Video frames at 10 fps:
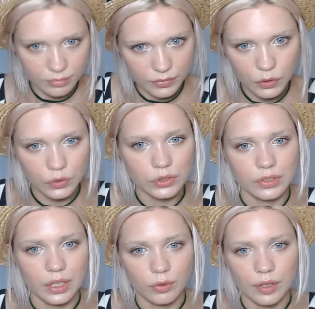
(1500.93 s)

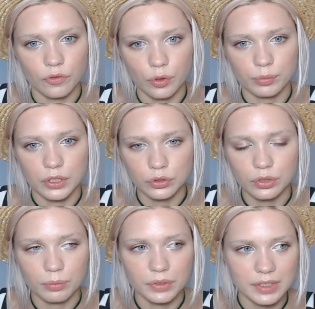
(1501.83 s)
use the cream from
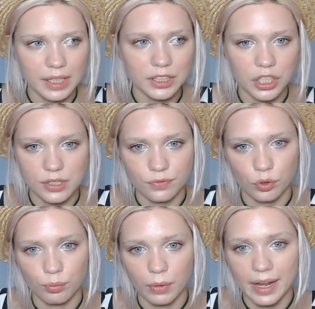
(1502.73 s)
Natura Bissé just
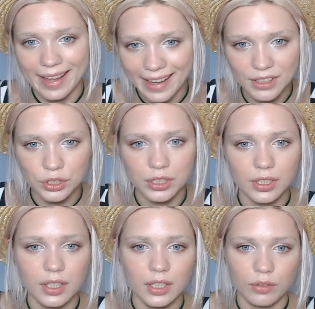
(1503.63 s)
for my age,
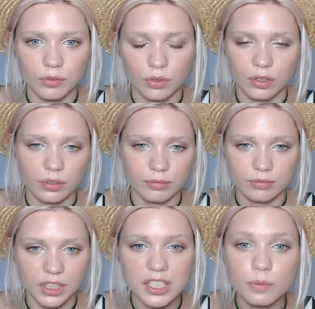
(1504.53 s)
for
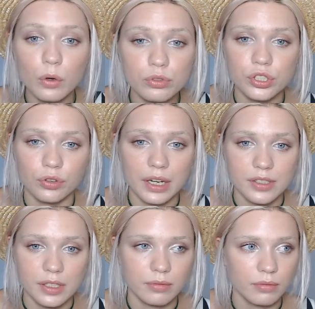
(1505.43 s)
just
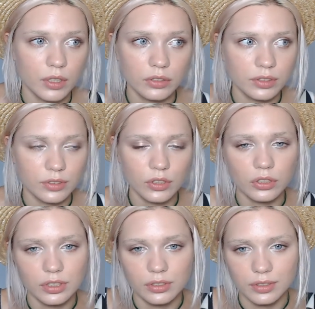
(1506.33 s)
moisturizing, not
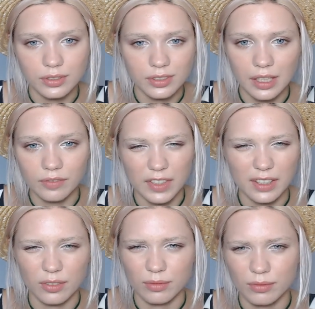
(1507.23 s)
not
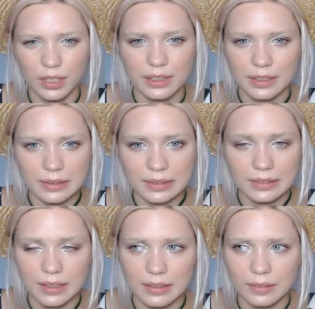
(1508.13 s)
something really
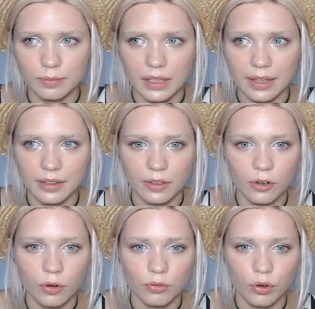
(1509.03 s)
uh, like you
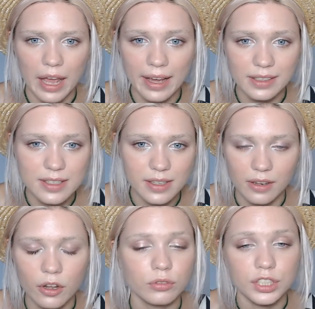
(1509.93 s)
know for acne
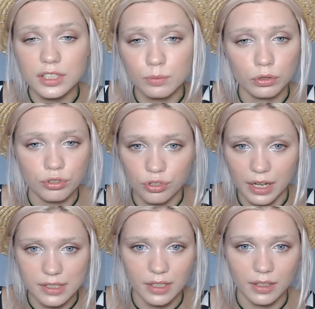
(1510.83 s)
skin. No, just
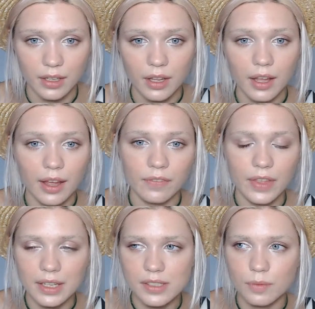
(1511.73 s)
moisturizing,
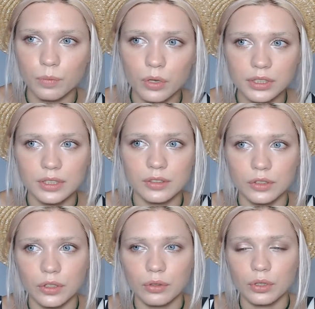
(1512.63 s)
and that is important.
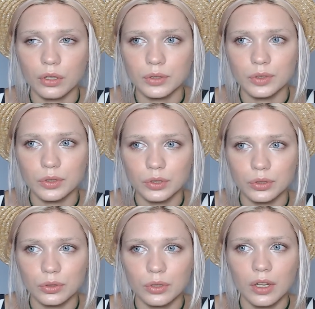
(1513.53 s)
You know, not
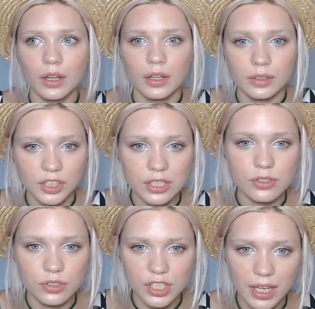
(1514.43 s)
to
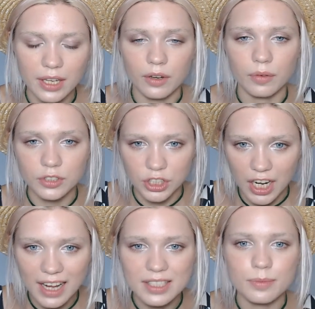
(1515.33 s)
just to take
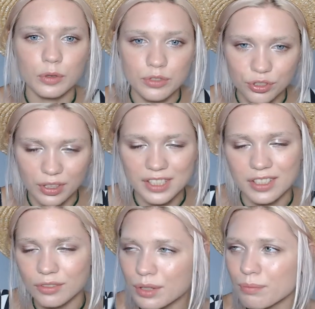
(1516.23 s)
just
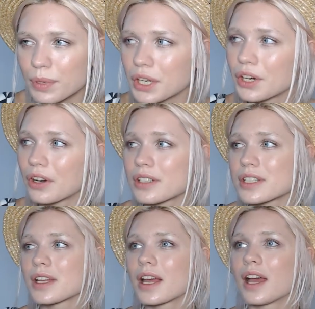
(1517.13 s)
moisturizing cream
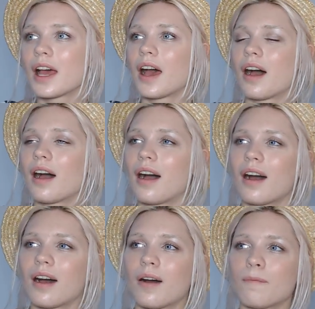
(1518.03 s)
because
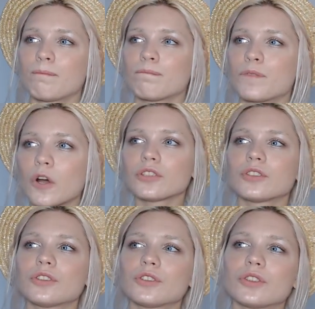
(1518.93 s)
um, not
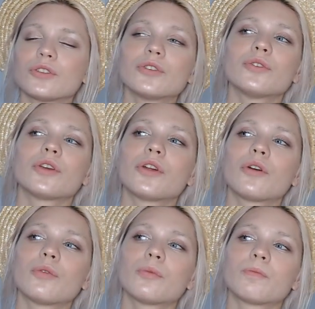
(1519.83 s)
to you
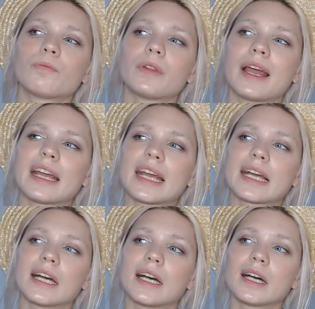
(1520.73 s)
know
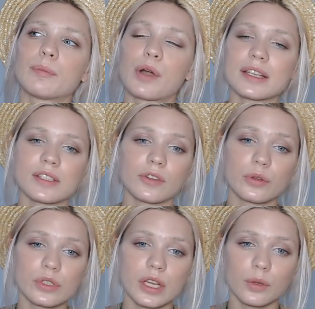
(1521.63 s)
like uh,
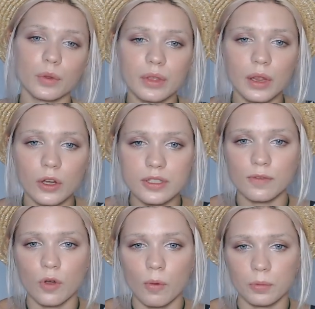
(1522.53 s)
on your skin with lots
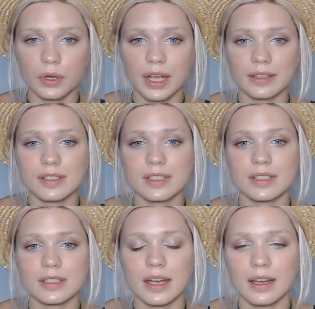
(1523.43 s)
of
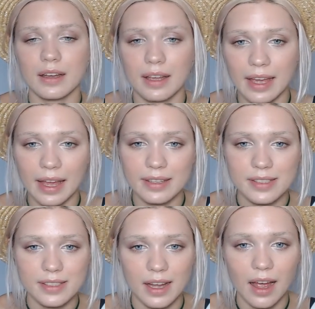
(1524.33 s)
components uh,
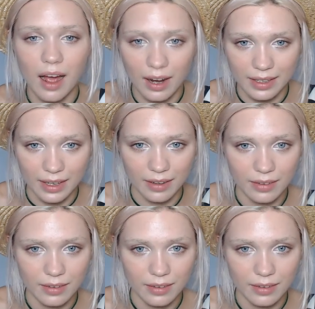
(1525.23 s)
against acne.